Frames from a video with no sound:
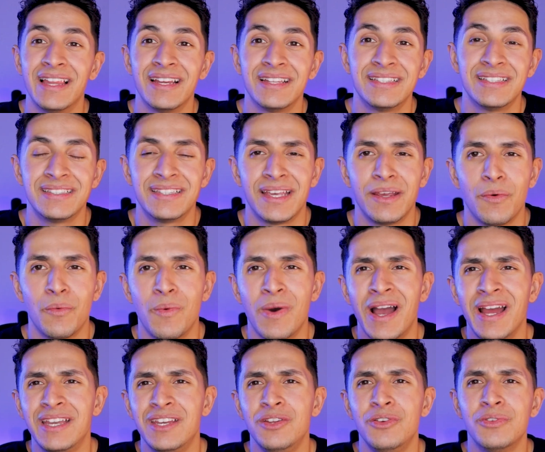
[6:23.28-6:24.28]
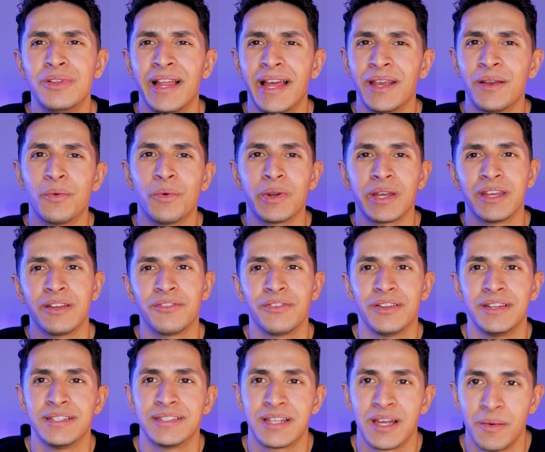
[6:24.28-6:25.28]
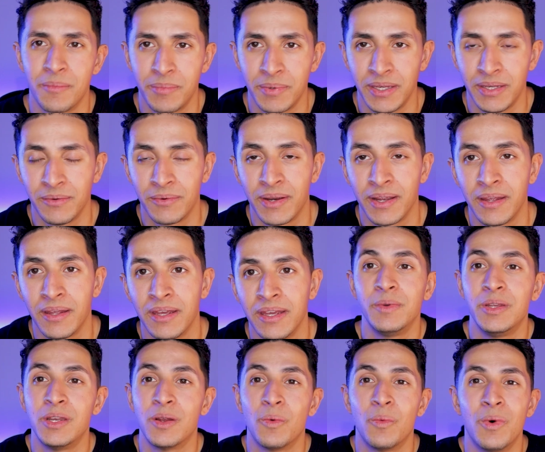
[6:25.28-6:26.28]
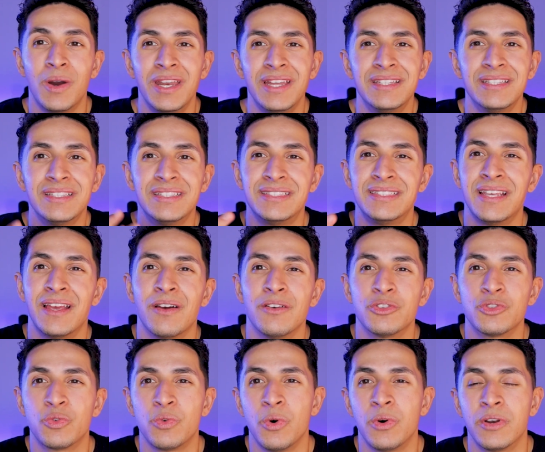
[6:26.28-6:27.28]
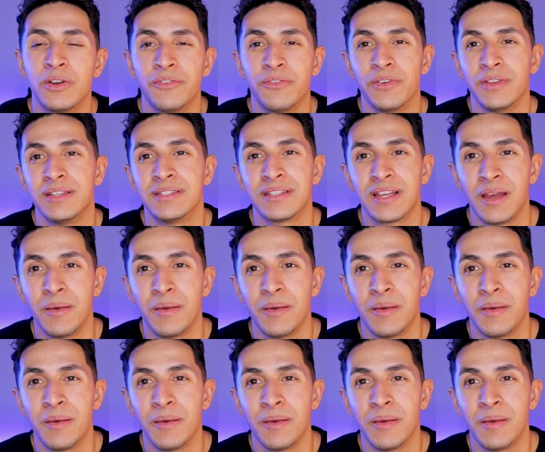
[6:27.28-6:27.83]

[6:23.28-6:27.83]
I like to say, why do you like working for this company, right? What is a sales quota for this